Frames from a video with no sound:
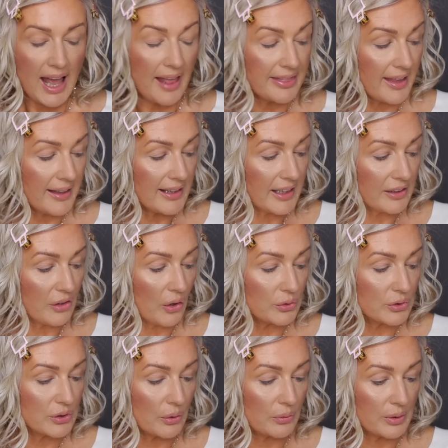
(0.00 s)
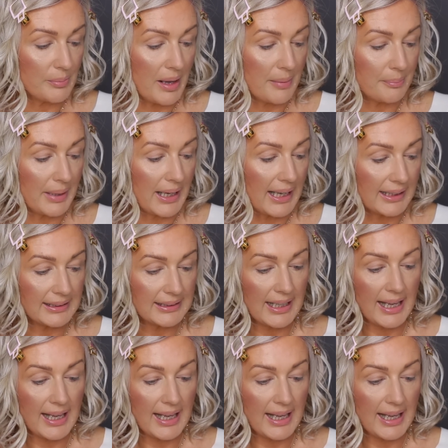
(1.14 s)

And then I also remember